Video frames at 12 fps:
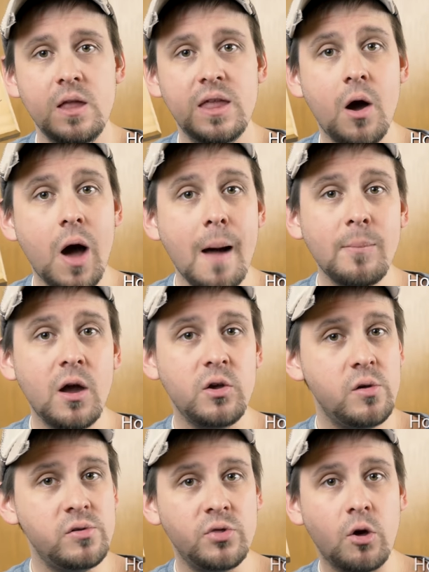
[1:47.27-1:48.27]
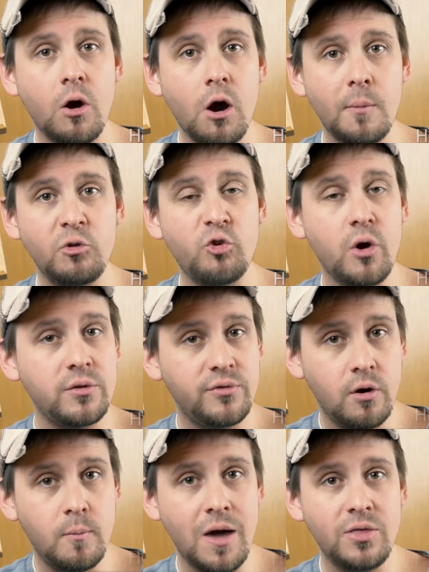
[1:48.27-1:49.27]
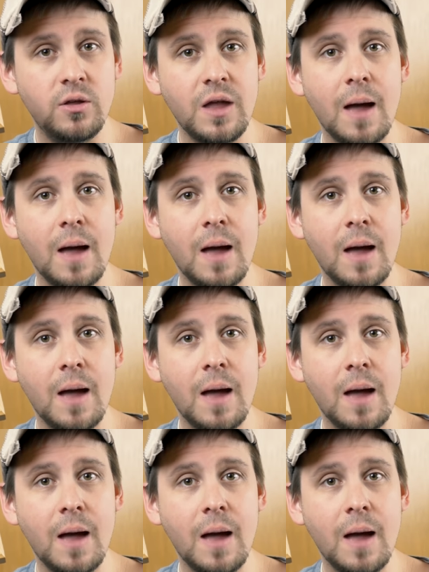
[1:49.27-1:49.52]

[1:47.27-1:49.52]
Now I'm not using the carbon transfer method,